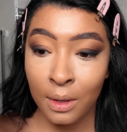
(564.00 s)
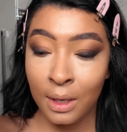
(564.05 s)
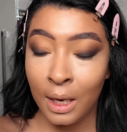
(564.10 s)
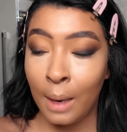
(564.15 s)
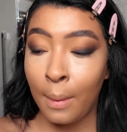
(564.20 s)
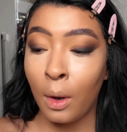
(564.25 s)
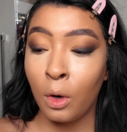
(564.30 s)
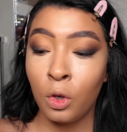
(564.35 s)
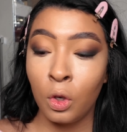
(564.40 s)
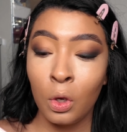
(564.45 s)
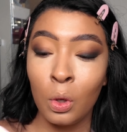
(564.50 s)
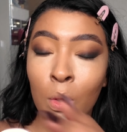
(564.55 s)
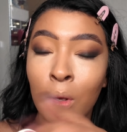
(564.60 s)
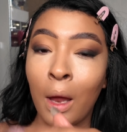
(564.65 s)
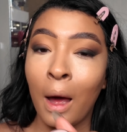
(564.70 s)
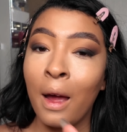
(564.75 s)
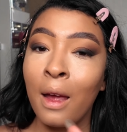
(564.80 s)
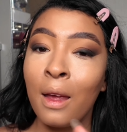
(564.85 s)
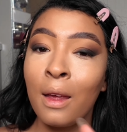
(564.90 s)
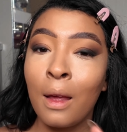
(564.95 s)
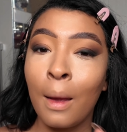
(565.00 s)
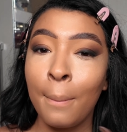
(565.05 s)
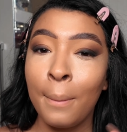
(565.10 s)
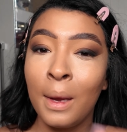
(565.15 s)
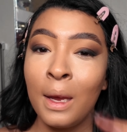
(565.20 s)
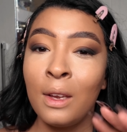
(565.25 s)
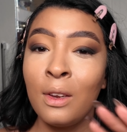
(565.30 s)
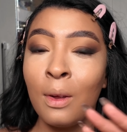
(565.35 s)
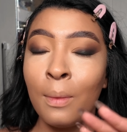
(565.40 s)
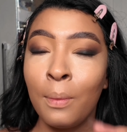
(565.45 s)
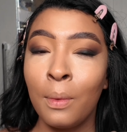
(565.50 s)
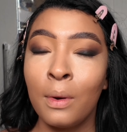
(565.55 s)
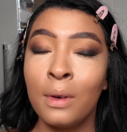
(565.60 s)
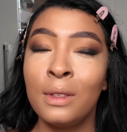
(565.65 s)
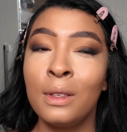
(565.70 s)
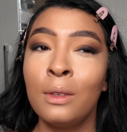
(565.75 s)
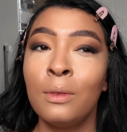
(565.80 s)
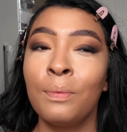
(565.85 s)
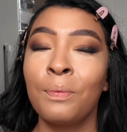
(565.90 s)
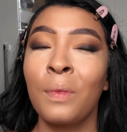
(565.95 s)
Deep. I do like medium, but
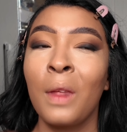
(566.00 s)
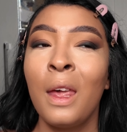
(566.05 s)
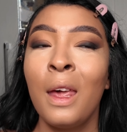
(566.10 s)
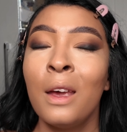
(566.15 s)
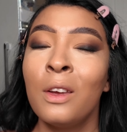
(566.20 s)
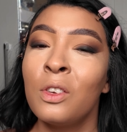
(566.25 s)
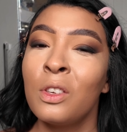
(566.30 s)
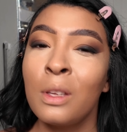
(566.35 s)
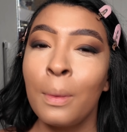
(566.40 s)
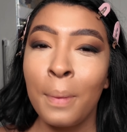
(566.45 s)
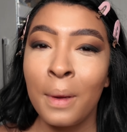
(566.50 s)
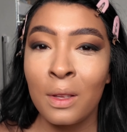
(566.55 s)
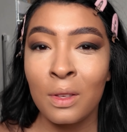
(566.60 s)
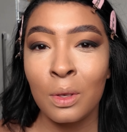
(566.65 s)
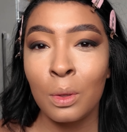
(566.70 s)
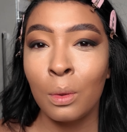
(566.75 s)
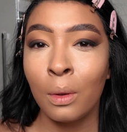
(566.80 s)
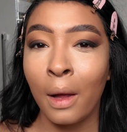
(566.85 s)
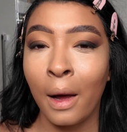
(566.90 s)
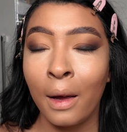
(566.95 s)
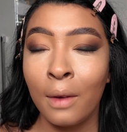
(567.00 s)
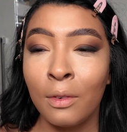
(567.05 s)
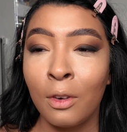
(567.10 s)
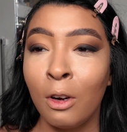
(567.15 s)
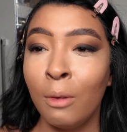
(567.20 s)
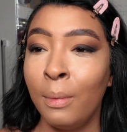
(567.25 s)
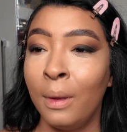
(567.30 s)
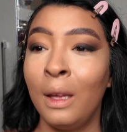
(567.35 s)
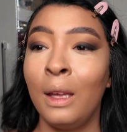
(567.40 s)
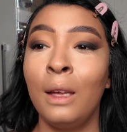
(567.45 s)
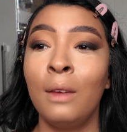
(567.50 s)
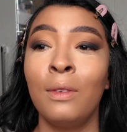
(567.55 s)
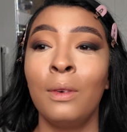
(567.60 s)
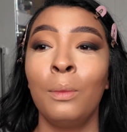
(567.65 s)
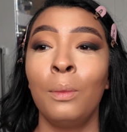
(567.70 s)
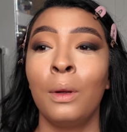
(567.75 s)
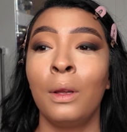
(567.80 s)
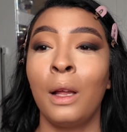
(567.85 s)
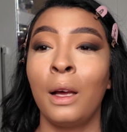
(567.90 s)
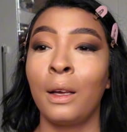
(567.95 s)
it's just a bit too light for me, even
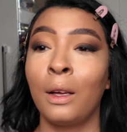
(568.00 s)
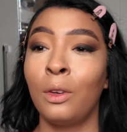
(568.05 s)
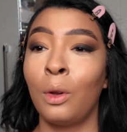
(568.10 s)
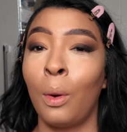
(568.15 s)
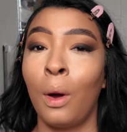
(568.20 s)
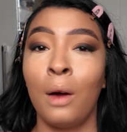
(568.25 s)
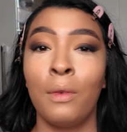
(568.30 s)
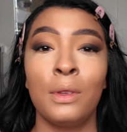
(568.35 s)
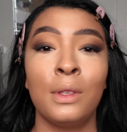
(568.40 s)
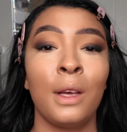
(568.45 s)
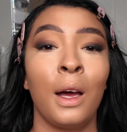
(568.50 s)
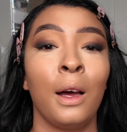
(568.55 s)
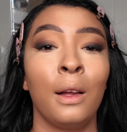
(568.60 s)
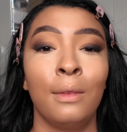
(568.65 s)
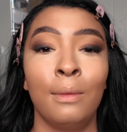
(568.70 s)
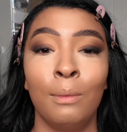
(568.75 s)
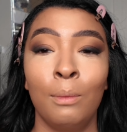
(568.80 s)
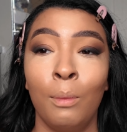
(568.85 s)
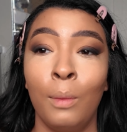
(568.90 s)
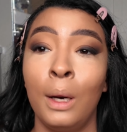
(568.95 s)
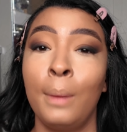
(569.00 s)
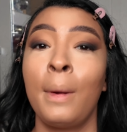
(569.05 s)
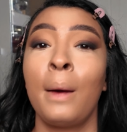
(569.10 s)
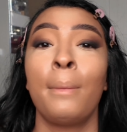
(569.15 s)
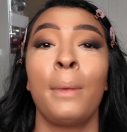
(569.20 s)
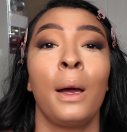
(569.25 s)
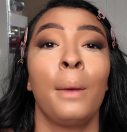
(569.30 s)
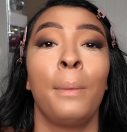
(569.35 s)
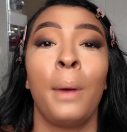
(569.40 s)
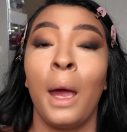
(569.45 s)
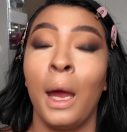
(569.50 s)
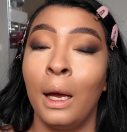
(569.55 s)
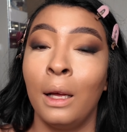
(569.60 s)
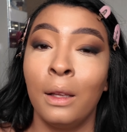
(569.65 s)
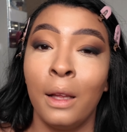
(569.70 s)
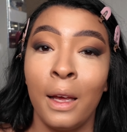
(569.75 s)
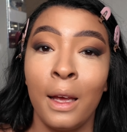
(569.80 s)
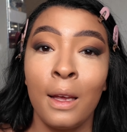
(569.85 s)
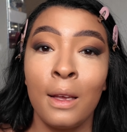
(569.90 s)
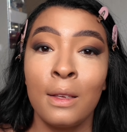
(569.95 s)
when like I don't have a tan. When I'm at my
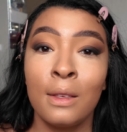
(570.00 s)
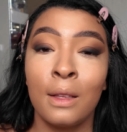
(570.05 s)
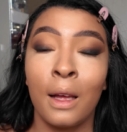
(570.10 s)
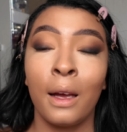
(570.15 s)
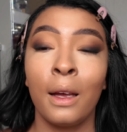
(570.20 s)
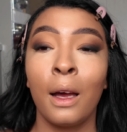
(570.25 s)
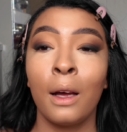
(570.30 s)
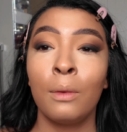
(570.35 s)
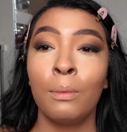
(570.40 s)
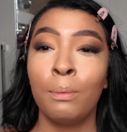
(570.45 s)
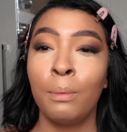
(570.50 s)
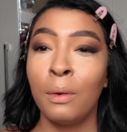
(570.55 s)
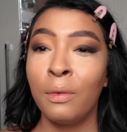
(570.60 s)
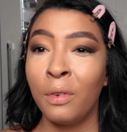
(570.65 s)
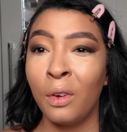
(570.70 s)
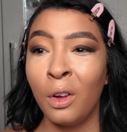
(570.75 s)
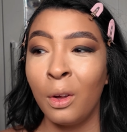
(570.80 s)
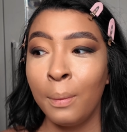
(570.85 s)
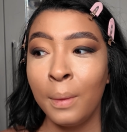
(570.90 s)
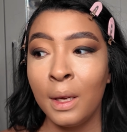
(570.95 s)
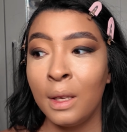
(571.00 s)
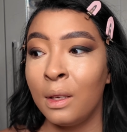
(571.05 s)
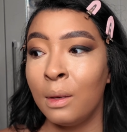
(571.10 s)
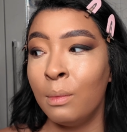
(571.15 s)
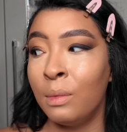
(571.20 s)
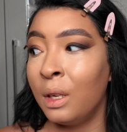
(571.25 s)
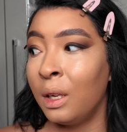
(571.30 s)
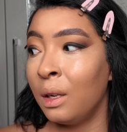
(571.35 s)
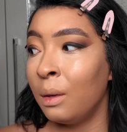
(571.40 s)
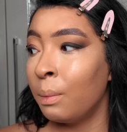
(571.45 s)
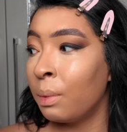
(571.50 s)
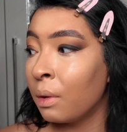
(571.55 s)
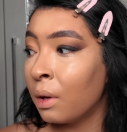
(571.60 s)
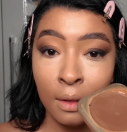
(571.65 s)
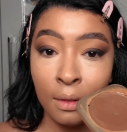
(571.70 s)
palest, like, I'd prefer medium deep.